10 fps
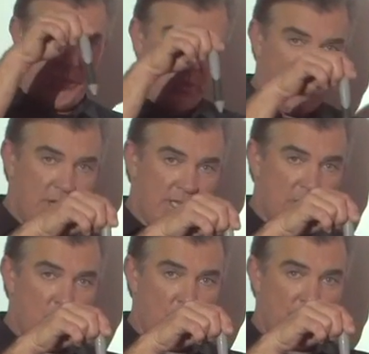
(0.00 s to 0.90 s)
put it at the
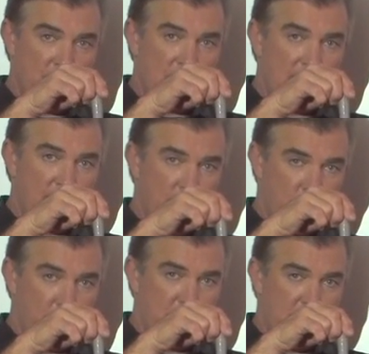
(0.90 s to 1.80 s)
orifice level,
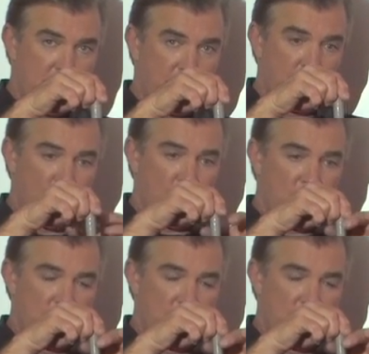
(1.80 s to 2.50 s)
pulp chamber floor,